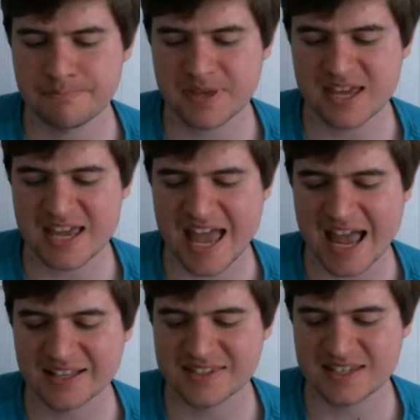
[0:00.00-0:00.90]

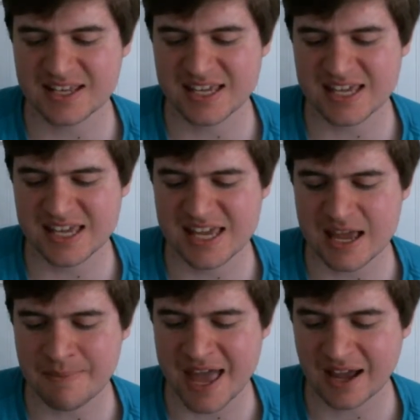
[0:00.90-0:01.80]
PX
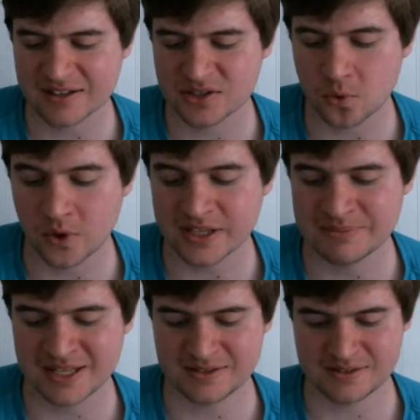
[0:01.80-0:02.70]
EMX
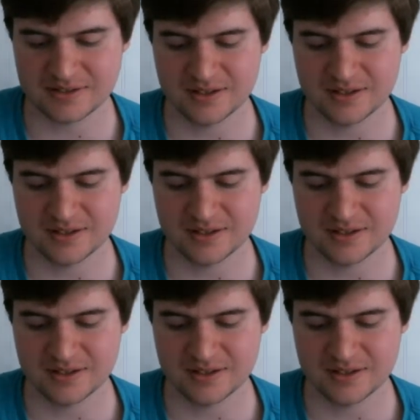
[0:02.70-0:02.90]
ointment.